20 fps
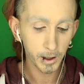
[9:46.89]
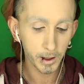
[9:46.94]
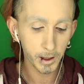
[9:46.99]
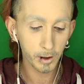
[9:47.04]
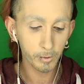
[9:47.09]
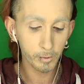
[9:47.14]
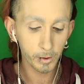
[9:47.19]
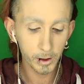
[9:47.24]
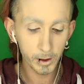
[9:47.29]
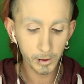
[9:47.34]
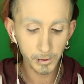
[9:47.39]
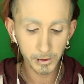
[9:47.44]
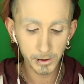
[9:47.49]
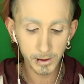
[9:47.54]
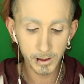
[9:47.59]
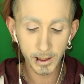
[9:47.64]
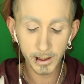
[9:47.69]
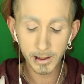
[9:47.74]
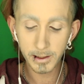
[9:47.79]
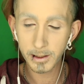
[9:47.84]
And I will use
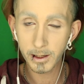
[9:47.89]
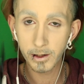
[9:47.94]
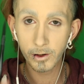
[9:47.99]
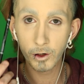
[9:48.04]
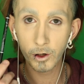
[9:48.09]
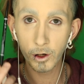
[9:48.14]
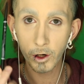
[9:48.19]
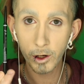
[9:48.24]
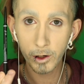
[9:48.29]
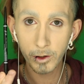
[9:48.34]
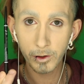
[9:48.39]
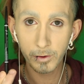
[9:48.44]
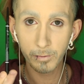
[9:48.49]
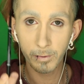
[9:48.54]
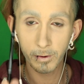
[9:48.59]
this NYX